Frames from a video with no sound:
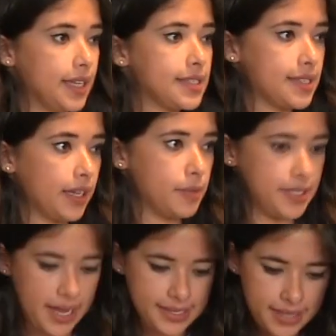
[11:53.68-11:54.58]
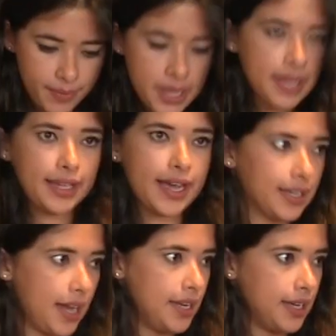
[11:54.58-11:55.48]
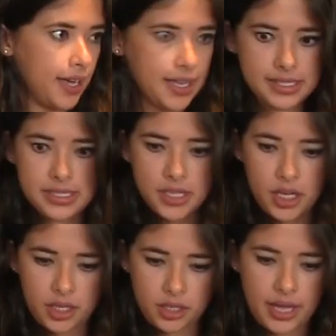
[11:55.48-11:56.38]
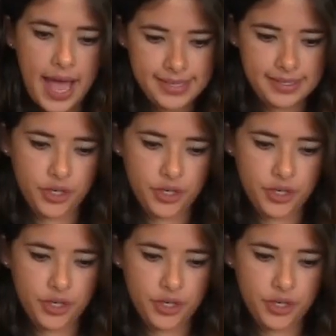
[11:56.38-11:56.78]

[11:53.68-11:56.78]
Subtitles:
did stigmatize them, like in any case, as